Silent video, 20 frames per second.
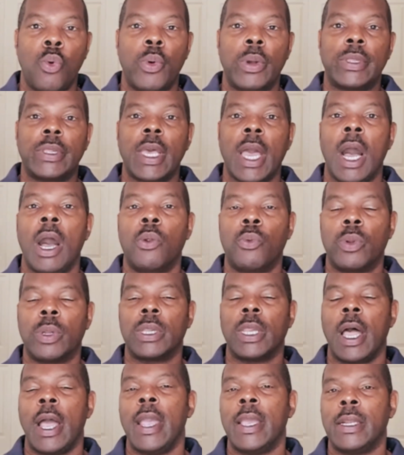without
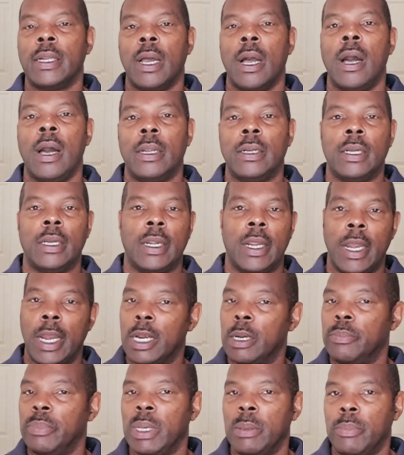relying on an
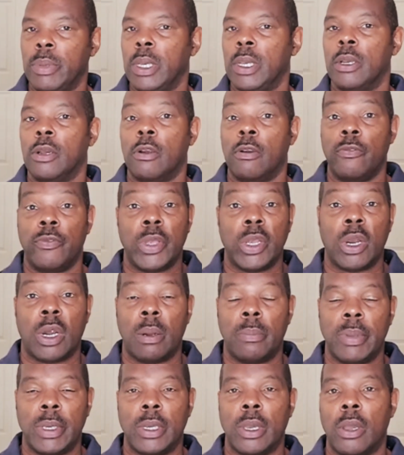Airbnb or
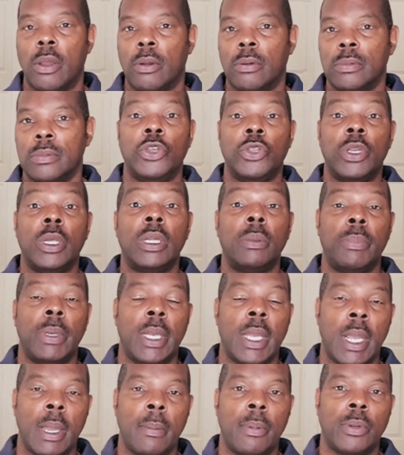VRBO. You need to
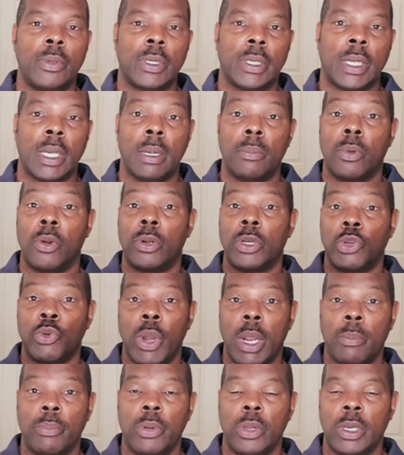be able to get more
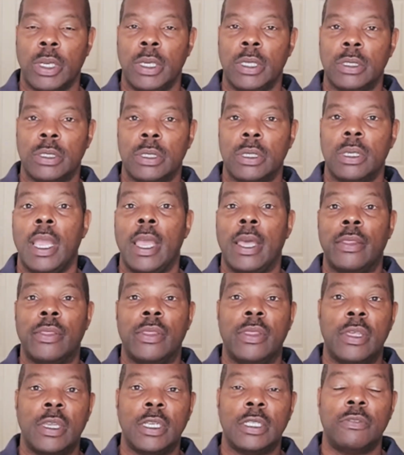direct bookings,
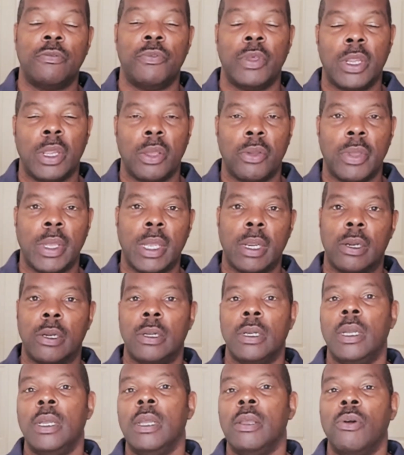and this video
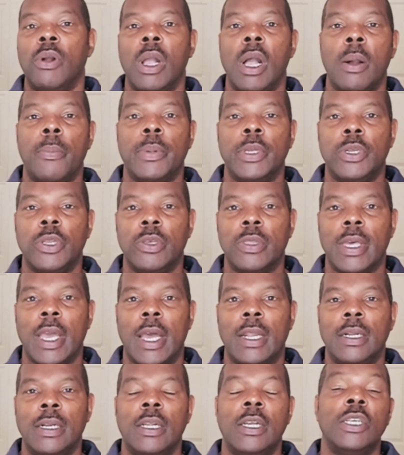here will help you do
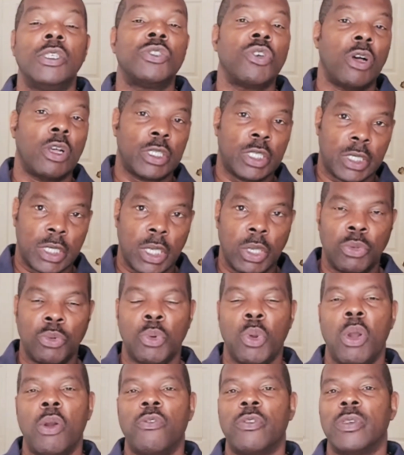that. So I'll see
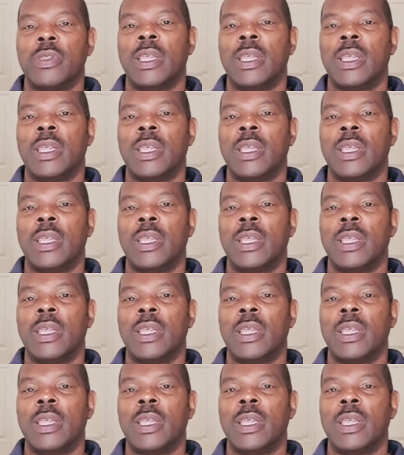you over